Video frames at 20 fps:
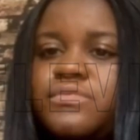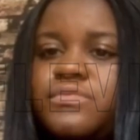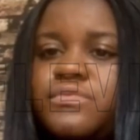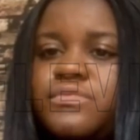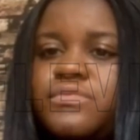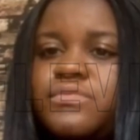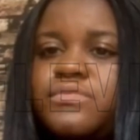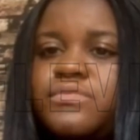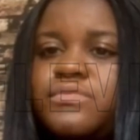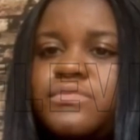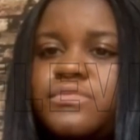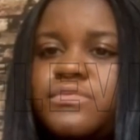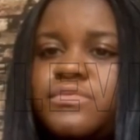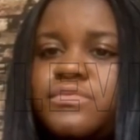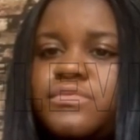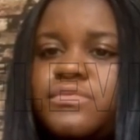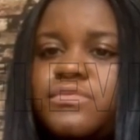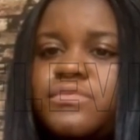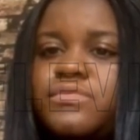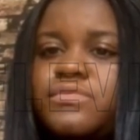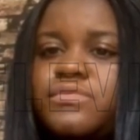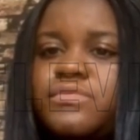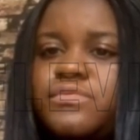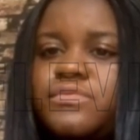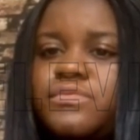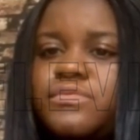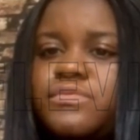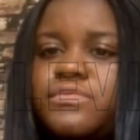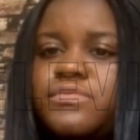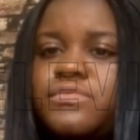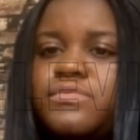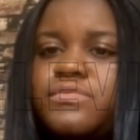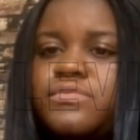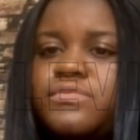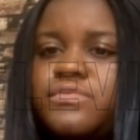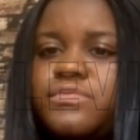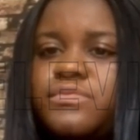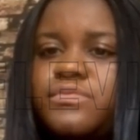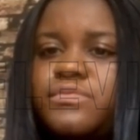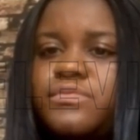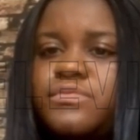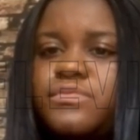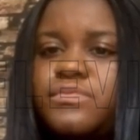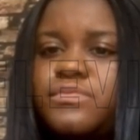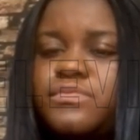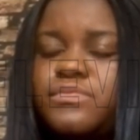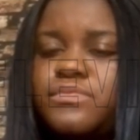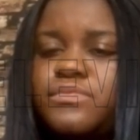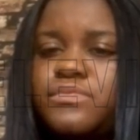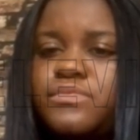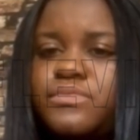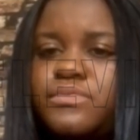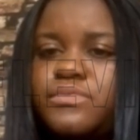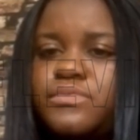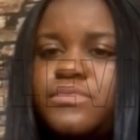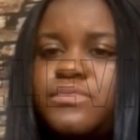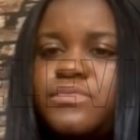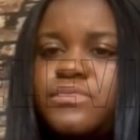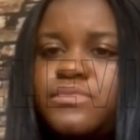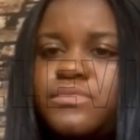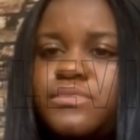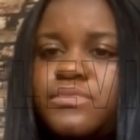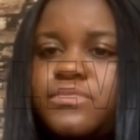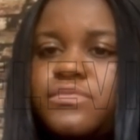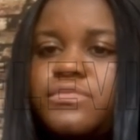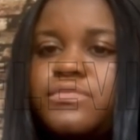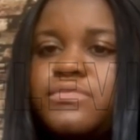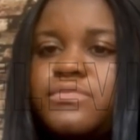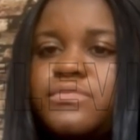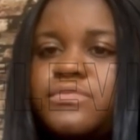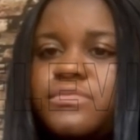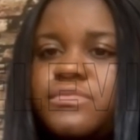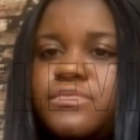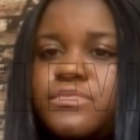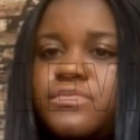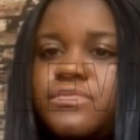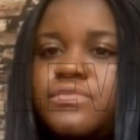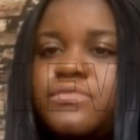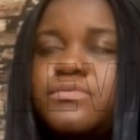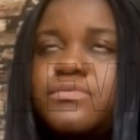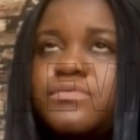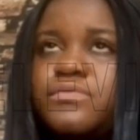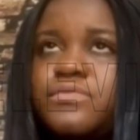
No words are spoken by the person on screen.